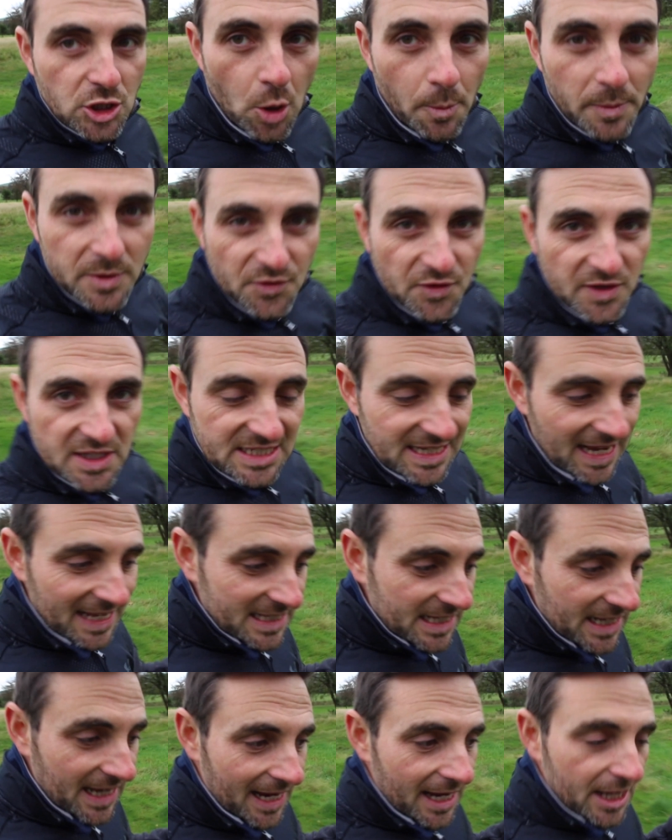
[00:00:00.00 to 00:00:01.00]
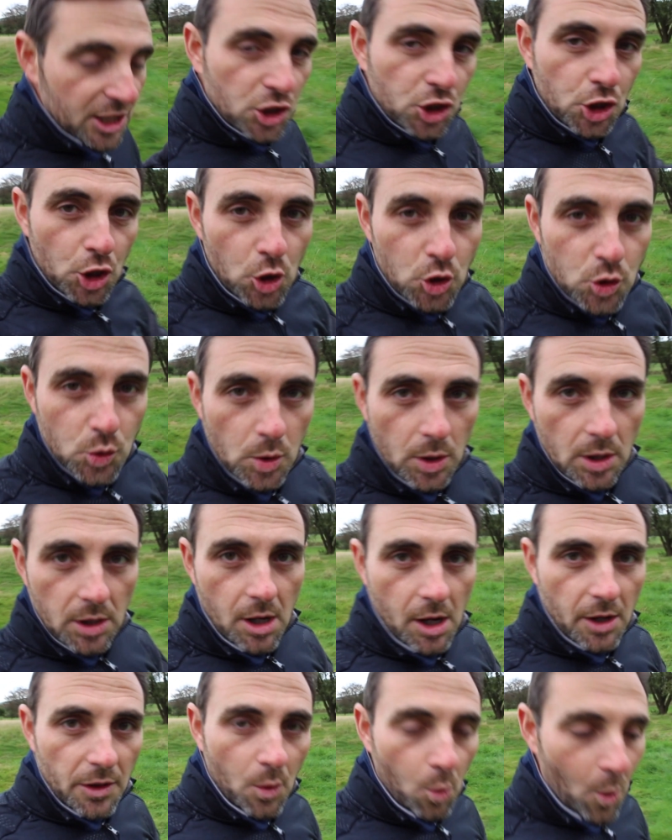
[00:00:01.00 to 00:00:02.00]
opens for the Saturday as
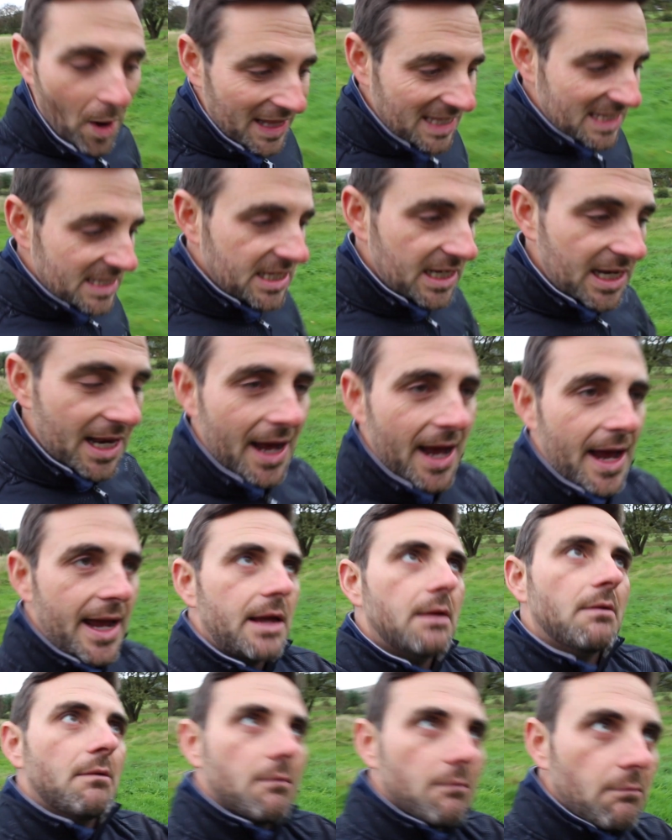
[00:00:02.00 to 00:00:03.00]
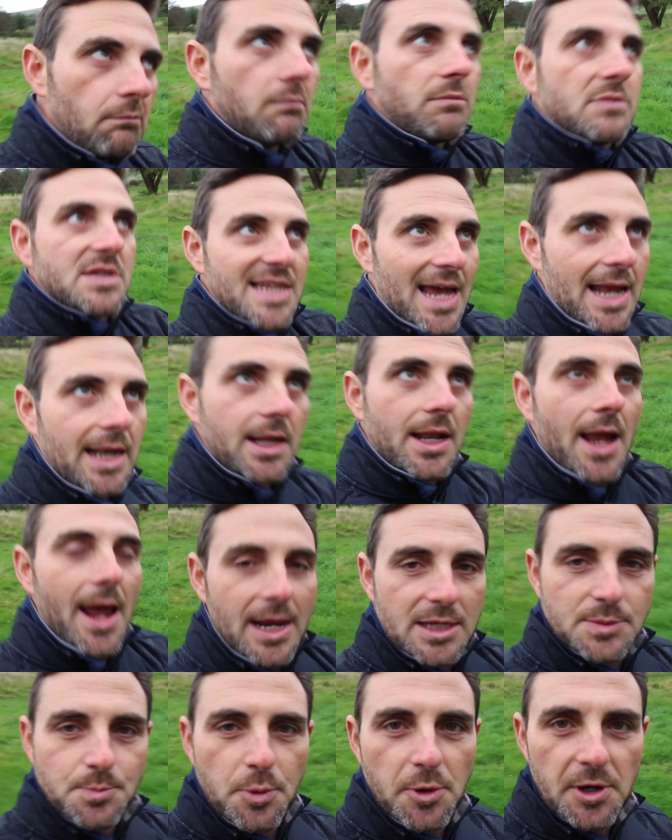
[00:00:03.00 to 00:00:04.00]
usual on the Wednesday night 10
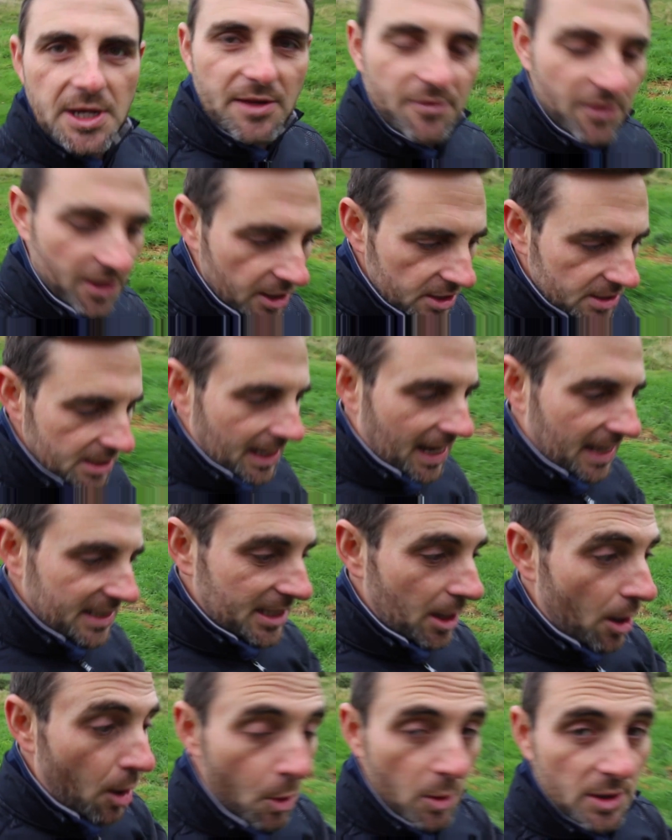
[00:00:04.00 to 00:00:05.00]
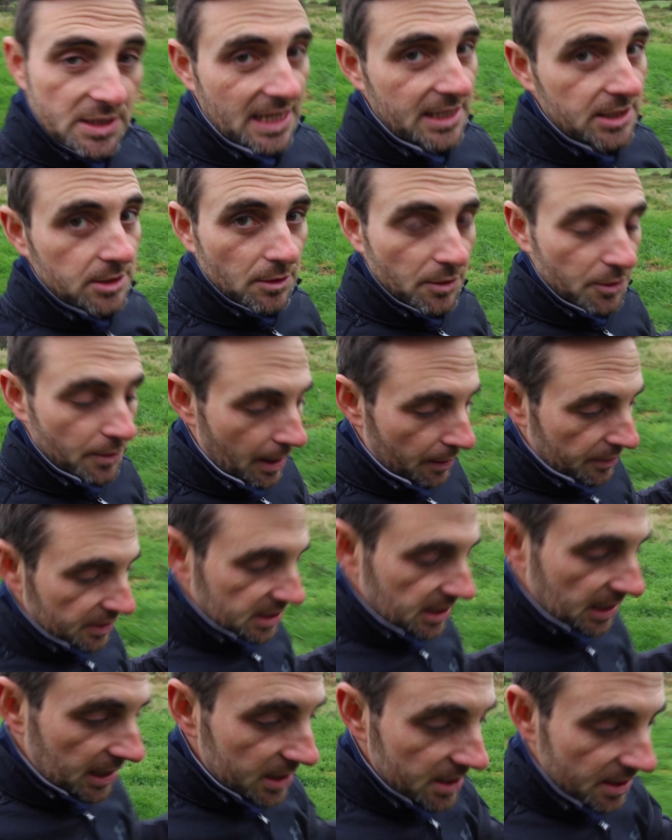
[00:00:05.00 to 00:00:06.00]
days previous, as it always has done throughout the
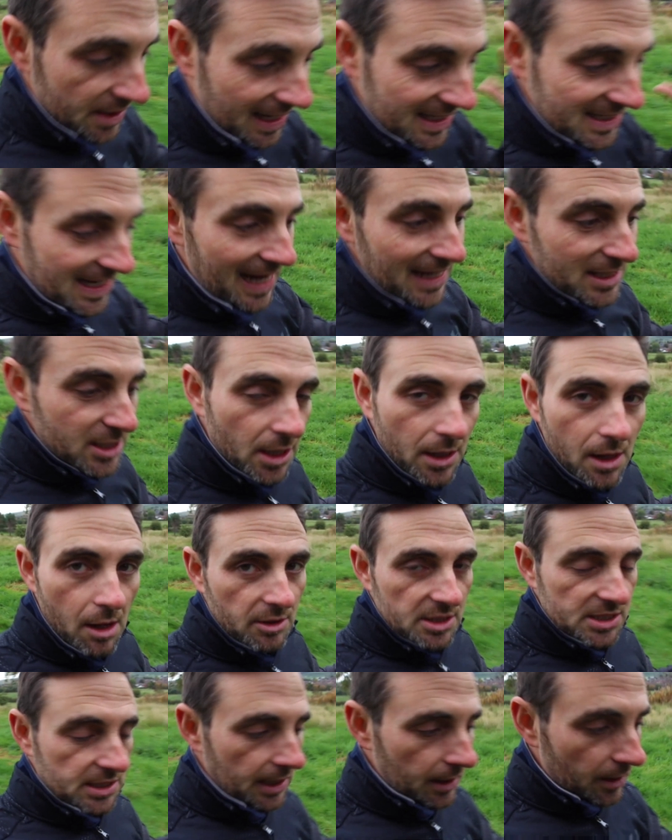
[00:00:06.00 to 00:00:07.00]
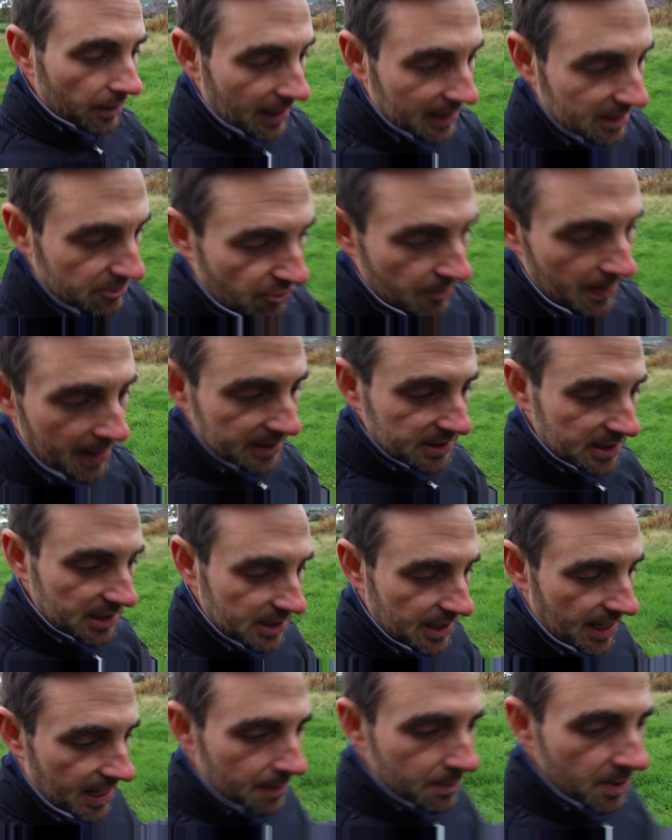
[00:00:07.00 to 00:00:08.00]
season. That's 8 o'clock still, that remains the
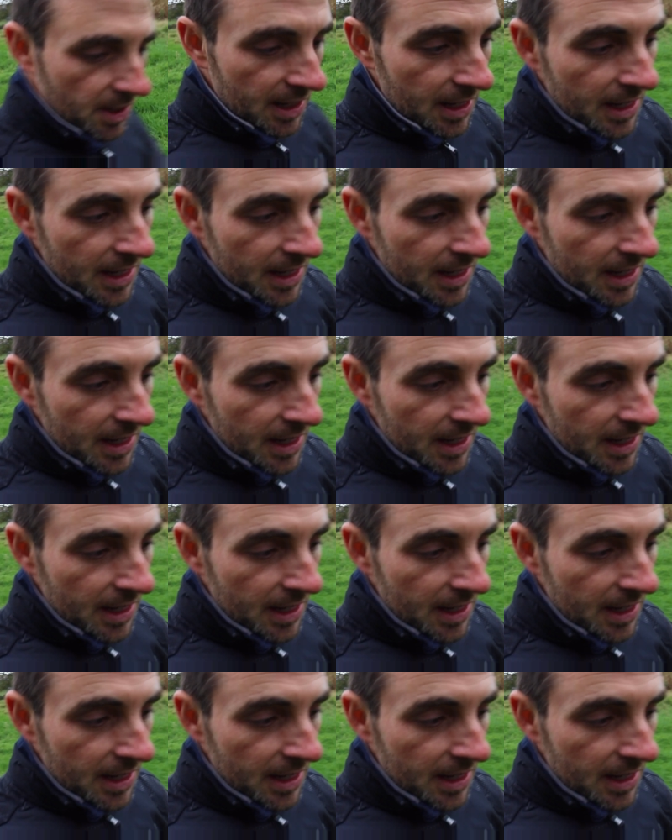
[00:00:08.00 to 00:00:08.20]
same.